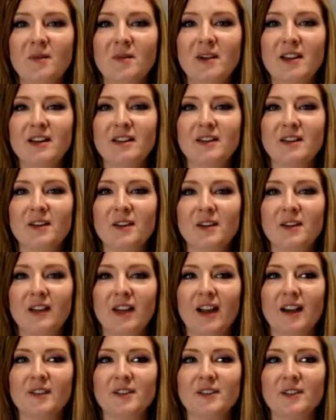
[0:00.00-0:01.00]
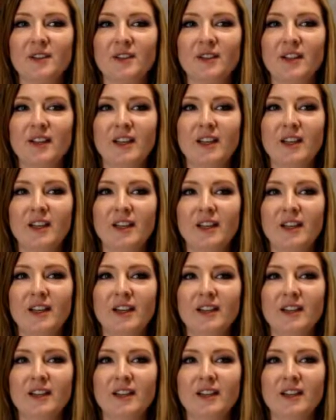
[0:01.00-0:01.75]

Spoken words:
waited to go to counseling